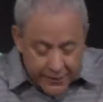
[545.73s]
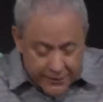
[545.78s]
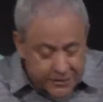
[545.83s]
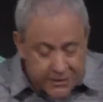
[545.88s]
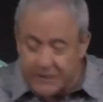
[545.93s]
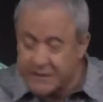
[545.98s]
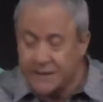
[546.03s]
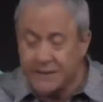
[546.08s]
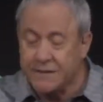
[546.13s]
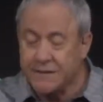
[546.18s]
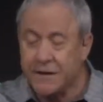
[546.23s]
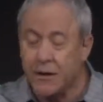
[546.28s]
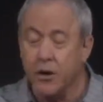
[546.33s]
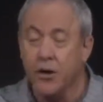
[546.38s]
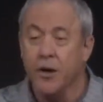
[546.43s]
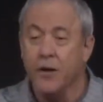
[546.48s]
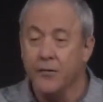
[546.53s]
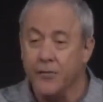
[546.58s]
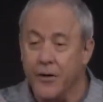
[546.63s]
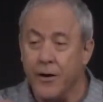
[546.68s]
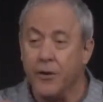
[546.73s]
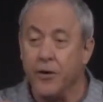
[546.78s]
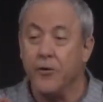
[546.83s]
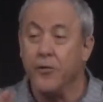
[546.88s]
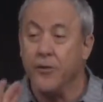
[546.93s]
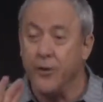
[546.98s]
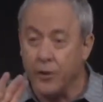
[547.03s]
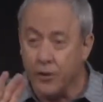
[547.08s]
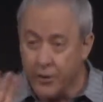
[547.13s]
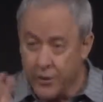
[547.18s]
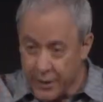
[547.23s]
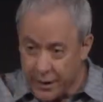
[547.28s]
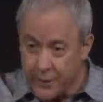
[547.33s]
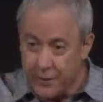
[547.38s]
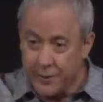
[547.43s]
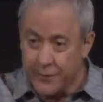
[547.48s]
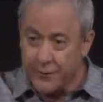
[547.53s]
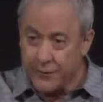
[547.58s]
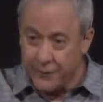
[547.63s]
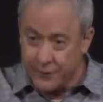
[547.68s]
hey, just because they're, they're, they're,
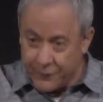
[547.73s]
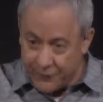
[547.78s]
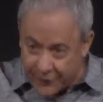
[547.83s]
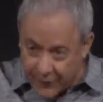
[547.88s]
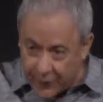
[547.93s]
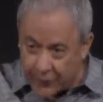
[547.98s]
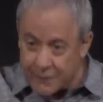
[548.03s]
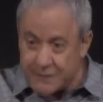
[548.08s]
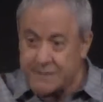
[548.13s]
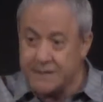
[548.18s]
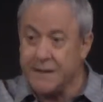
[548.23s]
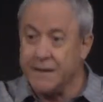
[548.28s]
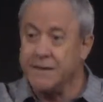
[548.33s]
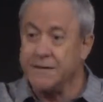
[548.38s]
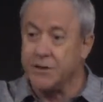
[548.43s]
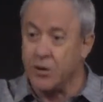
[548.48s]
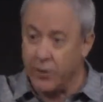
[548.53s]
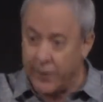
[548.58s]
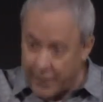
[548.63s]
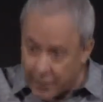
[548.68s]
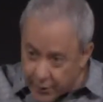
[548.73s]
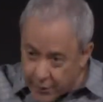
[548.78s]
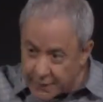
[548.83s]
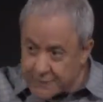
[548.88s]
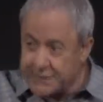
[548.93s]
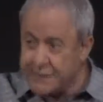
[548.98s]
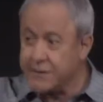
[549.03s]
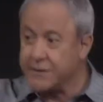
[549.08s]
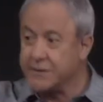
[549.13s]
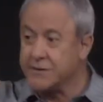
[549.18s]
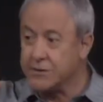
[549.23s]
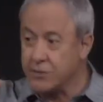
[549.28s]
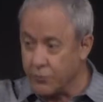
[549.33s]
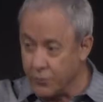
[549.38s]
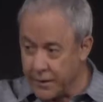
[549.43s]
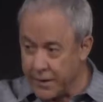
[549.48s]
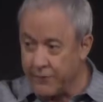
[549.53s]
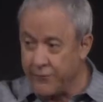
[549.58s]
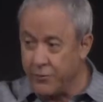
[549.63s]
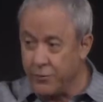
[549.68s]
Pharisees or heretics or
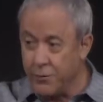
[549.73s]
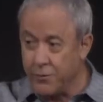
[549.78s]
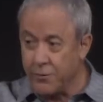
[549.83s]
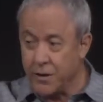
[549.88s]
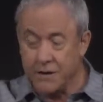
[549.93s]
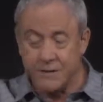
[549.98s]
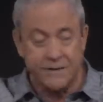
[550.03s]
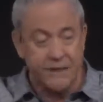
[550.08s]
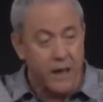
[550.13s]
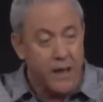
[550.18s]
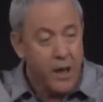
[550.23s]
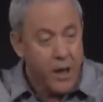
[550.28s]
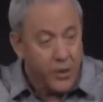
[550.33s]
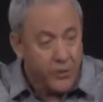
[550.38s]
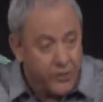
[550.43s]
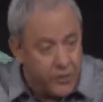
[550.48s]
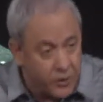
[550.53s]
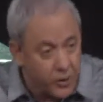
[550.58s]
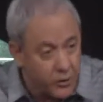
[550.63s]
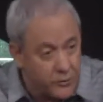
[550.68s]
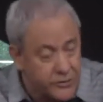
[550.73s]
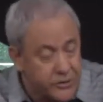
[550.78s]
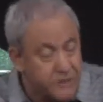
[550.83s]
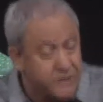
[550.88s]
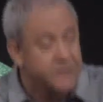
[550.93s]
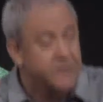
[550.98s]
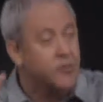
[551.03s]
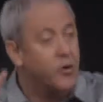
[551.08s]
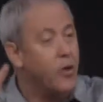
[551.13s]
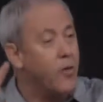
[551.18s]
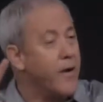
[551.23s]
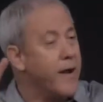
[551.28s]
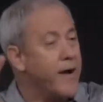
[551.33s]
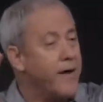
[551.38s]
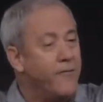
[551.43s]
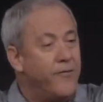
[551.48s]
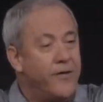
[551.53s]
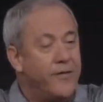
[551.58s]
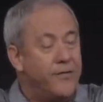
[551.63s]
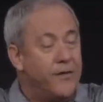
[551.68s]
whatever we want to say, you don't just throw
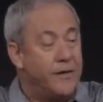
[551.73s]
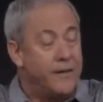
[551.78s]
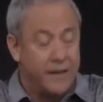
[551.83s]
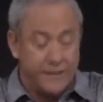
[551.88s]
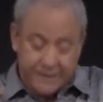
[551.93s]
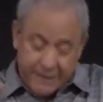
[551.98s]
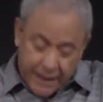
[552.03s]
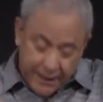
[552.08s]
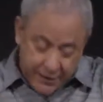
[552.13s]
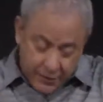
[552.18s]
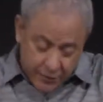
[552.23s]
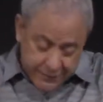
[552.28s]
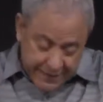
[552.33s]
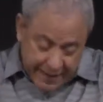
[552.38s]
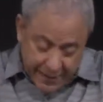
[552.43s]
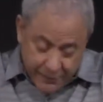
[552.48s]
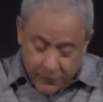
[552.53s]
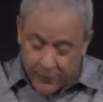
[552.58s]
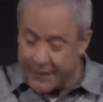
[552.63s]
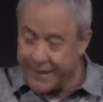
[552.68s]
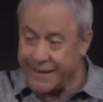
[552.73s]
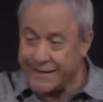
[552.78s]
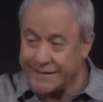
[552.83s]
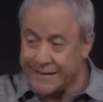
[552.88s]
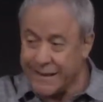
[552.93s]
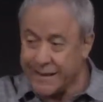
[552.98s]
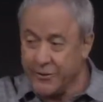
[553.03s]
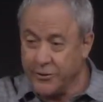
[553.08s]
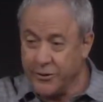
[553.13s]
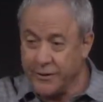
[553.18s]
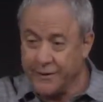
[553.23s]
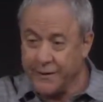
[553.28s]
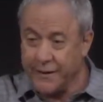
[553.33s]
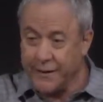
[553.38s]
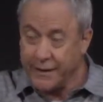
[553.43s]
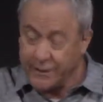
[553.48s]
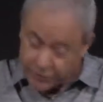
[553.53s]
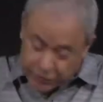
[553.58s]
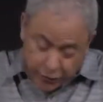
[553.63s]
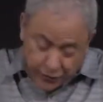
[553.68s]
everything they say. He goes, Hey, when they say good
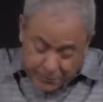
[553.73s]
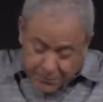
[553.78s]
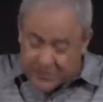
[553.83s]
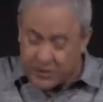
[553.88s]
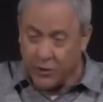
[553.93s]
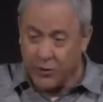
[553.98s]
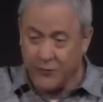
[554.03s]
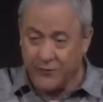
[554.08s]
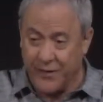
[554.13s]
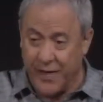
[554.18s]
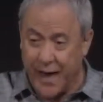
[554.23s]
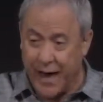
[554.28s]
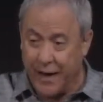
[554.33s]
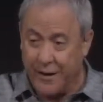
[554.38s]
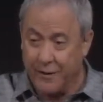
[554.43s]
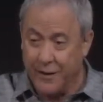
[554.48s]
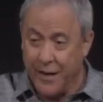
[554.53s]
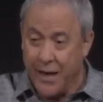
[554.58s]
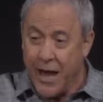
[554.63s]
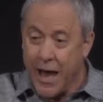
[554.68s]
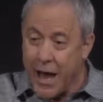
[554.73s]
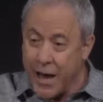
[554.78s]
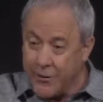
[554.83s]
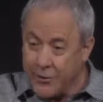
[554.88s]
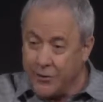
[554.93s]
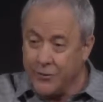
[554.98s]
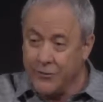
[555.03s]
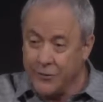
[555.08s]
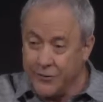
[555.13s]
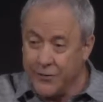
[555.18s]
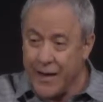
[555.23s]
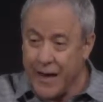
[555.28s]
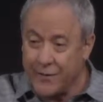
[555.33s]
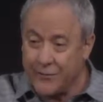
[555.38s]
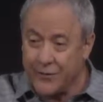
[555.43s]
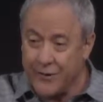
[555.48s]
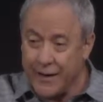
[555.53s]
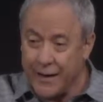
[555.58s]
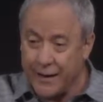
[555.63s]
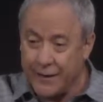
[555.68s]
things, you observe that and you do
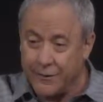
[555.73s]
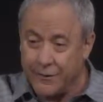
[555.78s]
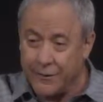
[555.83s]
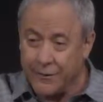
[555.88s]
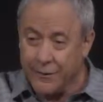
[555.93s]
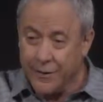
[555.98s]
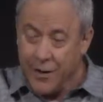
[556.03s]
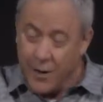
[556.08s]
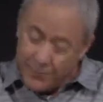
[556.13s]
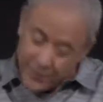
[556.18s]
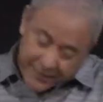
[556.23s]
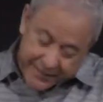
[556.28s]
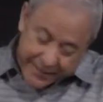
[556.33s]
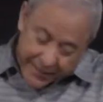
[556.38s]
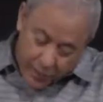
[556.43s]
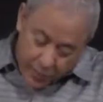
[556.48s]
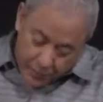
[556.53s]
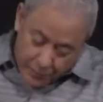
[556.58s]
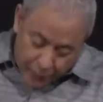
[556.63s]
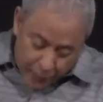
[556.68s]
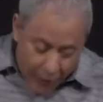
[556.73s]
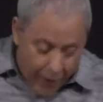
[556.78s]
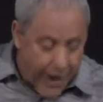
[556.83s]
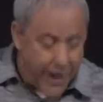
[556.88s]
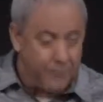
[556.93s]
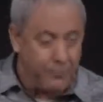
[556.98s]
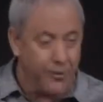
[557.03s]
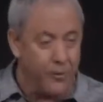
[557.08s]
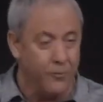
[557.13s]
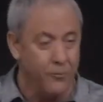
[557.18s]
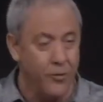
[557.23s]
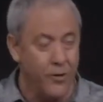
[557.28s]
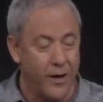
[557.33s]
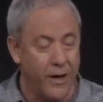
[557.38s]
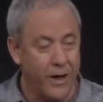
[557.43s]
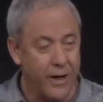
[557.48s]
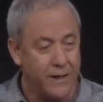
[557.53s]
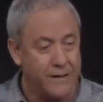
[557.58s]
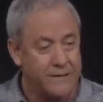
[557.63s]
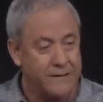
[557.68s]
that thing. But their problem
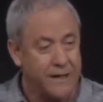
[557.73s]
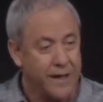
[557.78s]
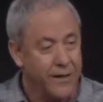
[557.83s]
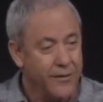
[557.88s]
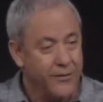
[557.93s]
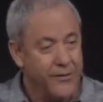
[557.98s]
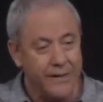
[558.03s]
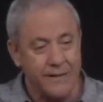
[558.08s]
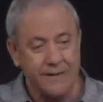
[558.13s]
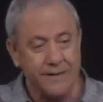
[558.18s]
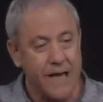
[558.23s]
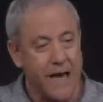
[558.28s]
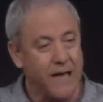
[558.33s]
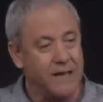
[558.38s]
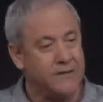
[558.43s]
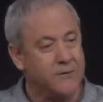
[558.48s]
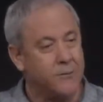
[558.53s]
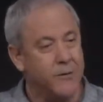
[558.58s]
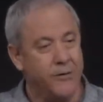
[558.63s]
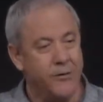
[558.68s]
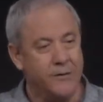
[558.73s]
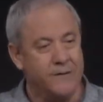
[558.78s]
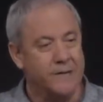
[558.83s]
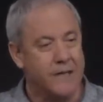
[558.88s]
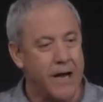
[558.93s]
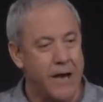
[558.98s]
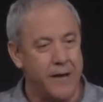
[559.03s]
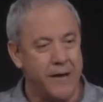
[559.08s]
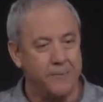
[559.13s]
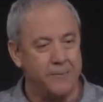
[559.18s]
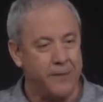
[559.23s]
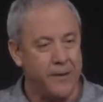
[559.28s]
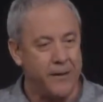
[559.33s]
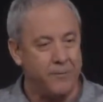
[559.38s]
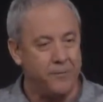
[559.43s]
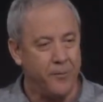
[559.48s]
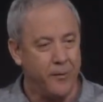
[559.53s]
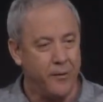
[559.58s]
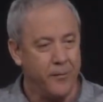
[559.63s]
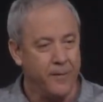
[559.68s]
was these guys were those kind of
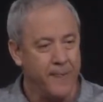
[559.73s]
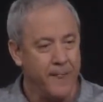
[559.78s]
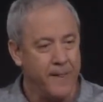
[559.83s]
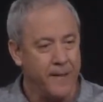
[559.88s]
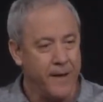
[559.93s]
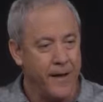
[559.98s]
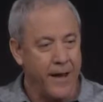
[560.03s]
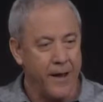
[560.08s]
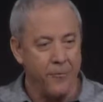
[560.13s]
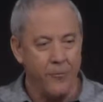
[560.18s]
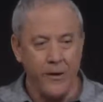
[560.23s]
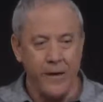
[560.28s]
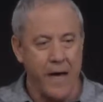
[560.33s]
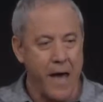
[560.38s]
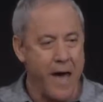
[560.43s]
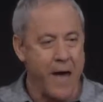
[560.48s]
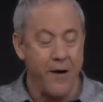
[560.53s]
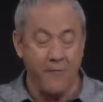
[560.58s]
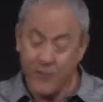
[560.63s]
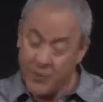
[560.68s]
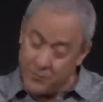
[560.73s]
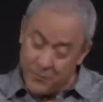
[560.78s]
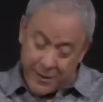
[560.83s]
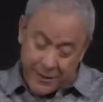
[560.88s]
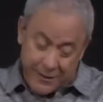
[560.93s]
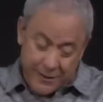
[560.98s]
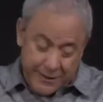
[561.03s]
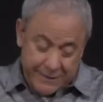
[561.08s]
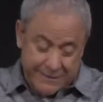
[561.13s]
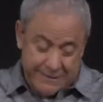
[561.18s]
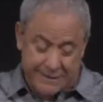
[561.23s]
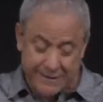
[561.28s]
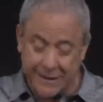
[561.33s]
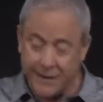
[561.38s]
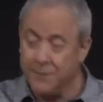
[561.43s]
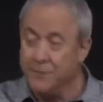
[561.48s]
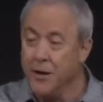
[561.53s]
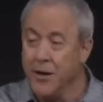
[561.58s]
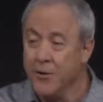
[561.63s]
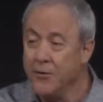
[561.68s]
people, and we have them and you
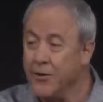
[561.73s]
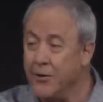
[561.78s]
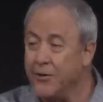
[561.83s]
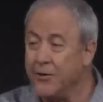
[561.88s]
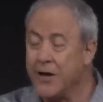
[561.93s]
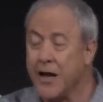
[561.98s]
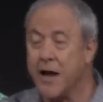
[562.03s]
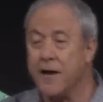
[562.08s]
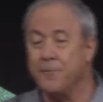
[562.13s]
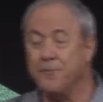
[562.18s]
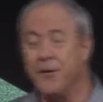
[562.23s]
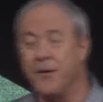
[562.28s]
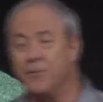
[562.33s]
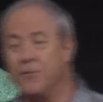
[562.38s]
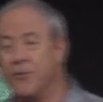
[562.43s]
see them. They're the kind of